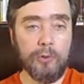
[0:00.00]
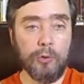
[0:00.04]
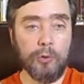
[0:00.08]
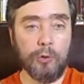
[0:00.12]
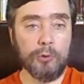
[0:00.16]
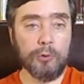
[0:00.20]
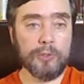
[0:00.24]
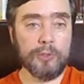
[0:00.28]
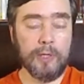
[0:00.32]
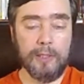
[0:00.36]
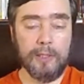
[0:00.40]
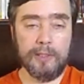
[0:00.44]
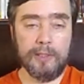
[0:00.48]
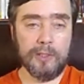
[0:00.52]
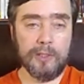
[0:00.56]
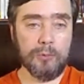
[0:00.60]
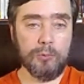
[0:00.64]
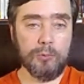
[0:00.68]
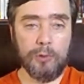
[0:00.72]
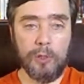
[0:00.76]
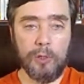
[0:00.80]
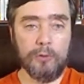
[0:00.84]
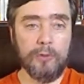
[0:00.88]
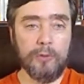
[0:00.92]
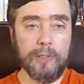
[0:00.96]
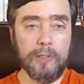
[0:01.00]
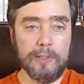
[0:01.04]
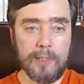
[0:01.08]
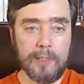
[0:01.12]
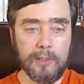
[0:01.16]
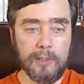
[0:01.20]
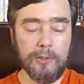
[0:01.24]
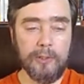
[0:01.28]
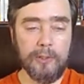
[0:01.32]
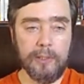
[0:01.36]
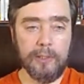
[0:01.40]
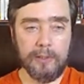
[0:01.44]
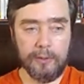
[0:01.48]
neuroscientists will already
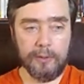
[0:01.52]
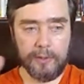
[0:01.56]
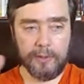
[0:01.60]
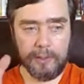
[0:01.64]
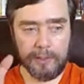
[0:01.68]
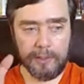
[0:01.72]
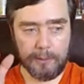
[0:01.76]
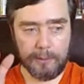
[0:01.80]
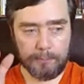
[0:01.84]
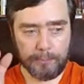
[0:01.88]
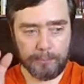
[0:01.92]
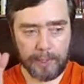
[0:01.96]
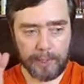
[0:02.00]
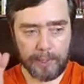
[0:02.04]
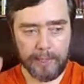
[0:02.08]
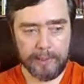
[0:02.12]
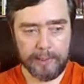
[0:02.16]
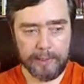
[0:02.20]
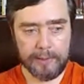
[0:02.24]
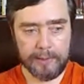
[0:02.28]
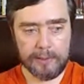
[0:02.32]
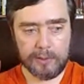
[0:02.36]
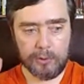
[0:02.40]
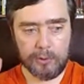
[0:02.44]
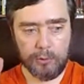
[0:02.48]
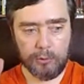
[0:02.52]
tell you that the thing that binds